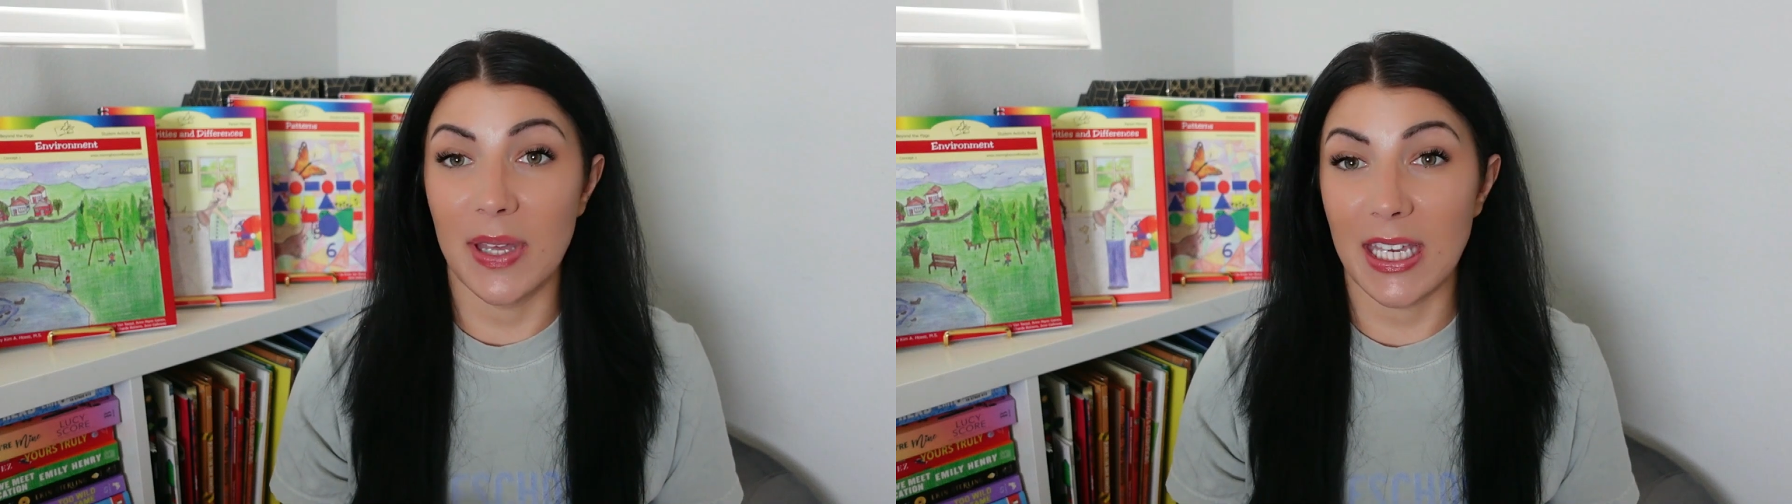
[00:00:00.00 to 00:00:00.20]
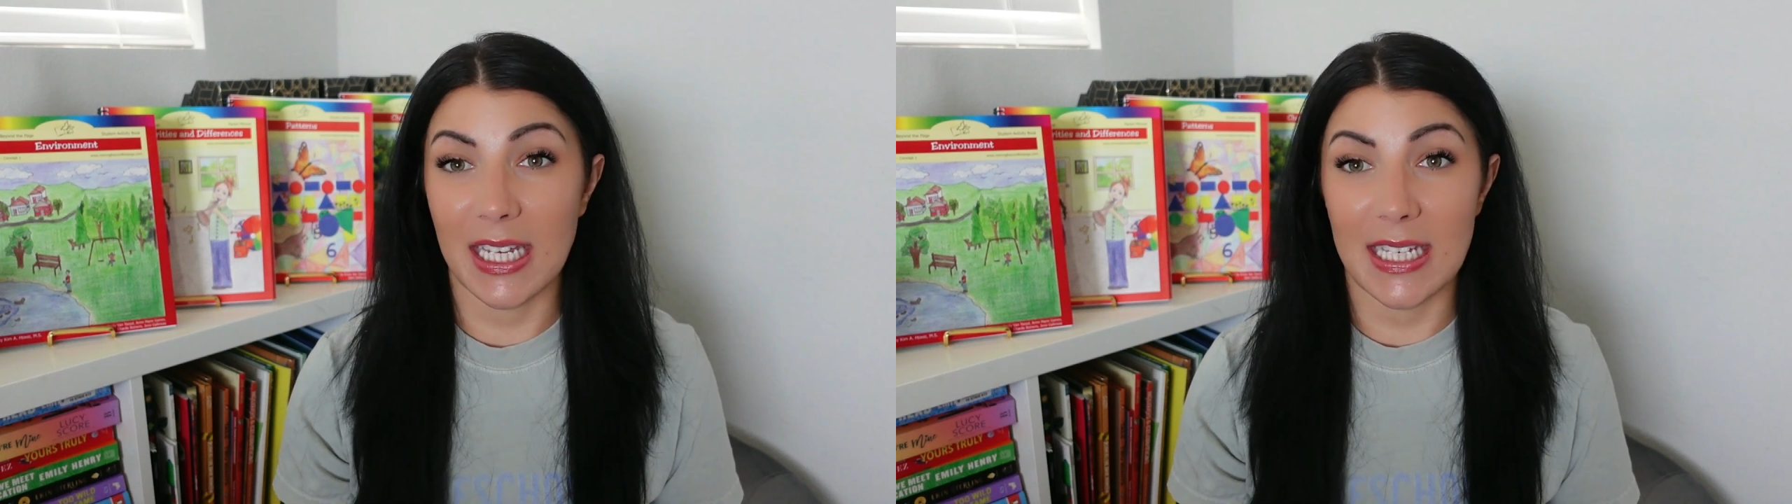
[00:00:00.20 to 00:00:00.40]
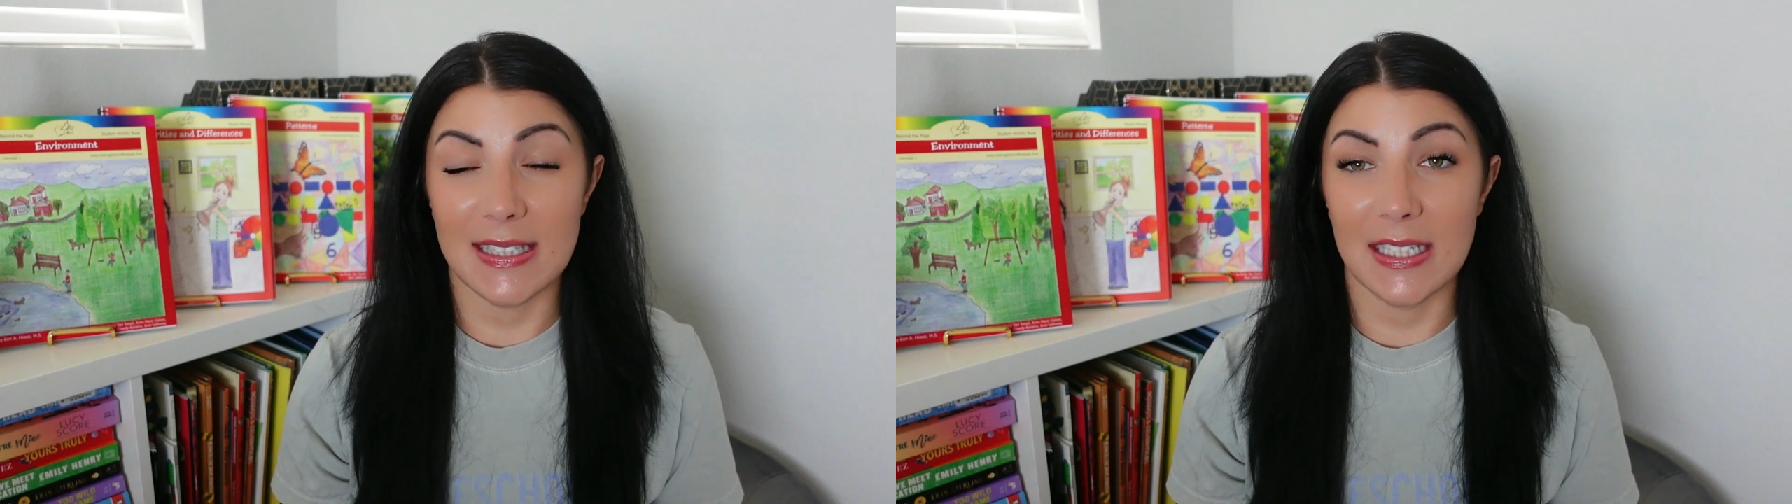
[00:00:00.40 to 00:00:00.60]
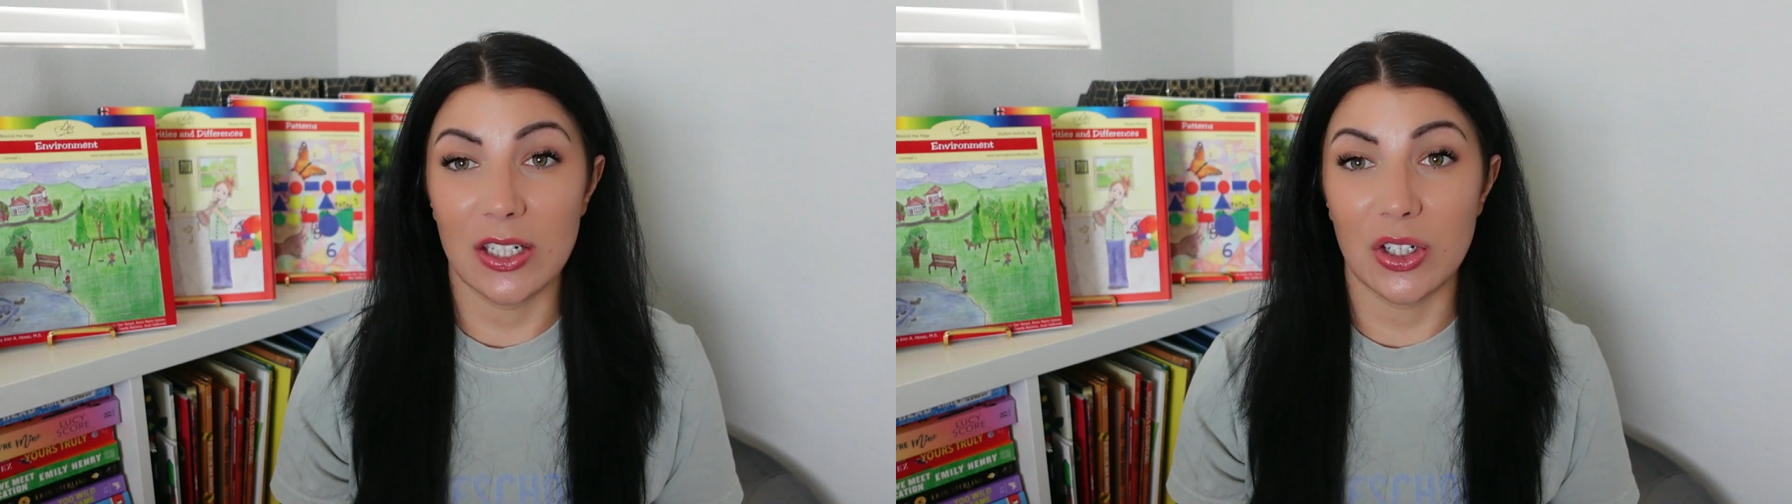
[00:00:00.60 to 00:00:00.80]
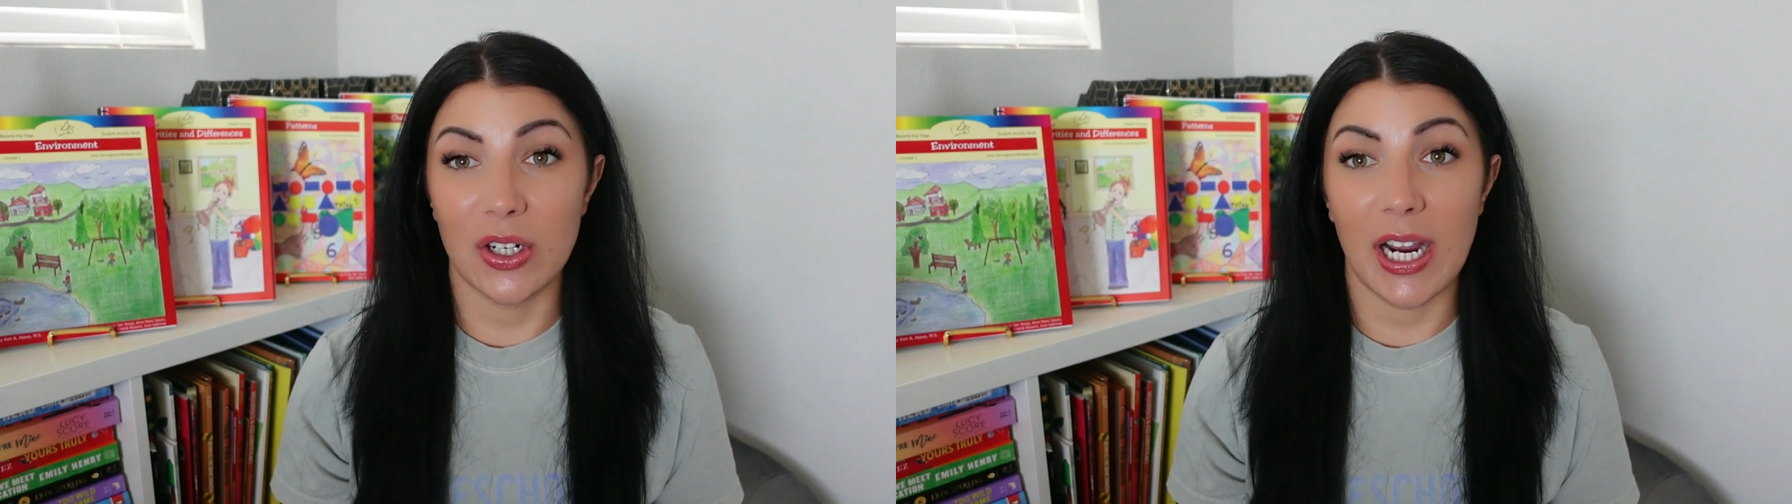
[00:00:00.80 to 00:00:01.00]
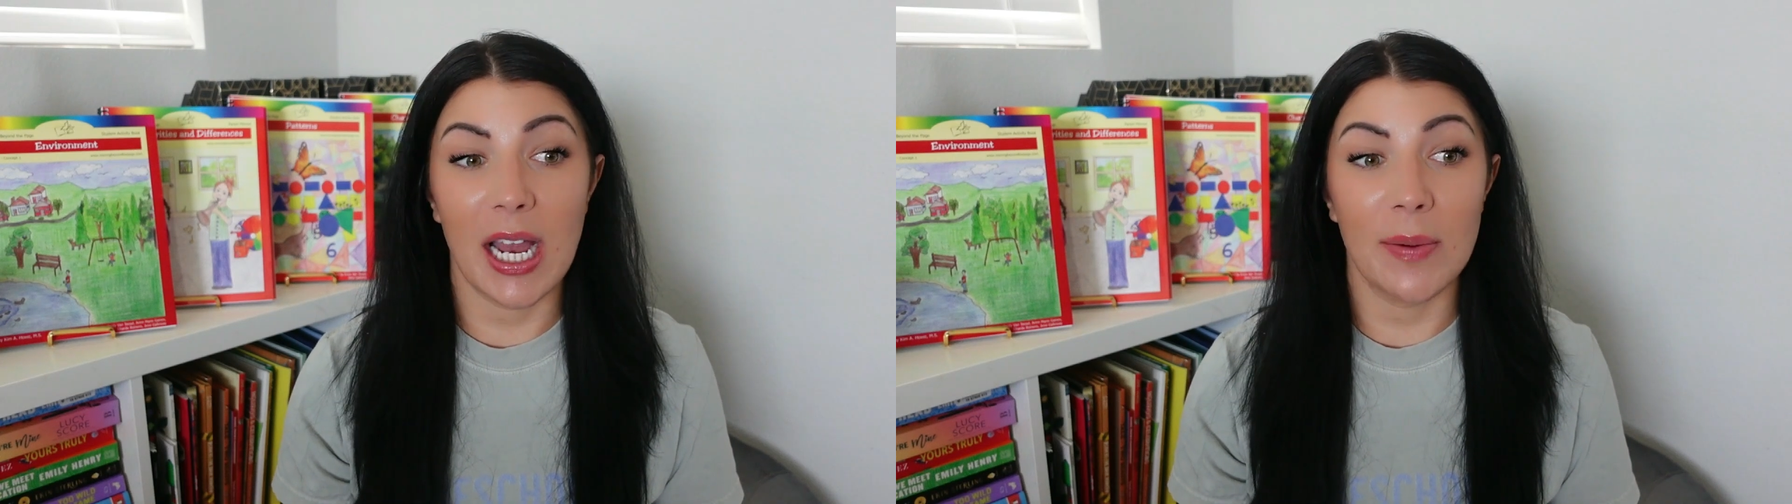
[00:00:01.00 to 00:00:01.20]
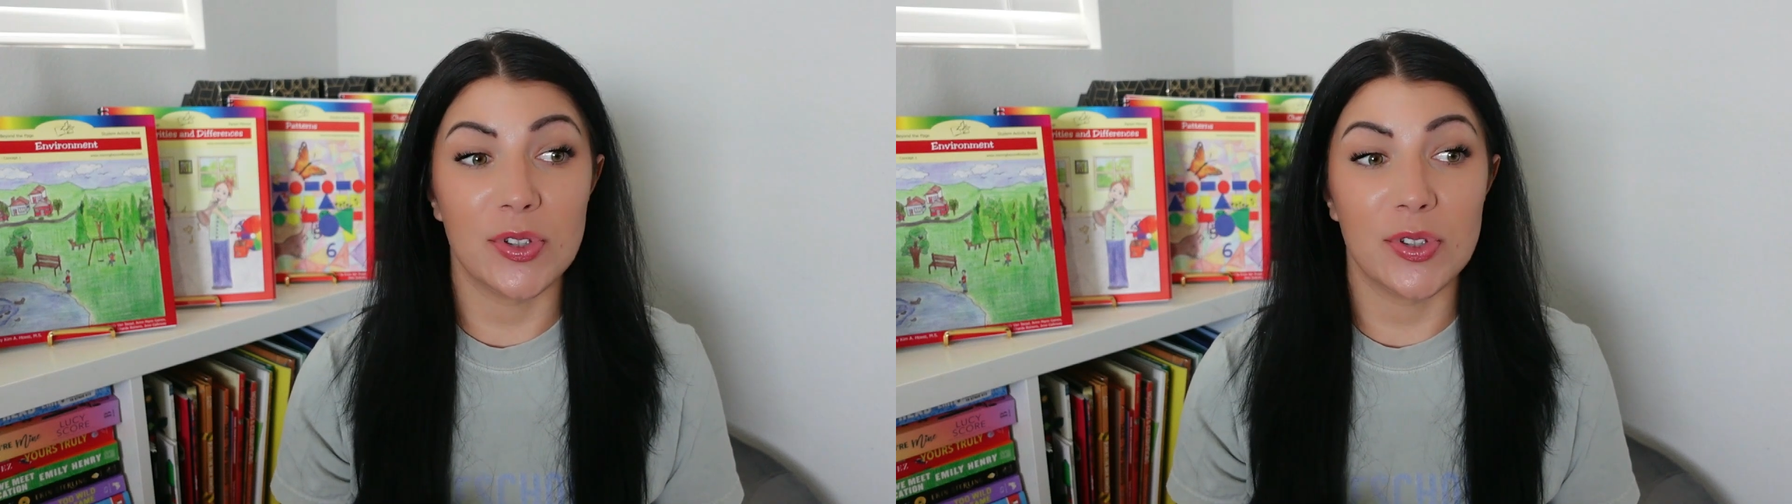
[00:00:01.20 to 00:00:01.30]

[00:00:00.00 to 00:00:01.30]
make it easy and grab,